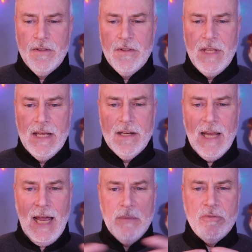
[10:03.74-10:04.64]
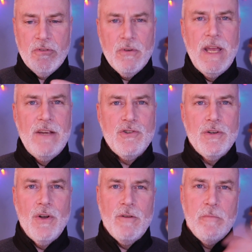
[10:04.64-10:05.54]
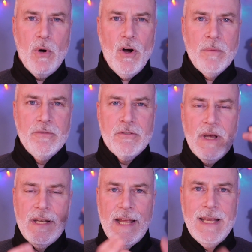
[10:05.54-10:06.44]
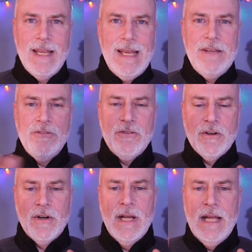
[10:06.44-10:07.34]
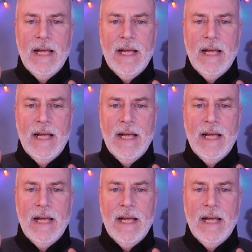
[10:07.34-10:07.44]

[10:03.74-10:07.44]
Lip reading: the encapsulation of Palm Sunday, Easter,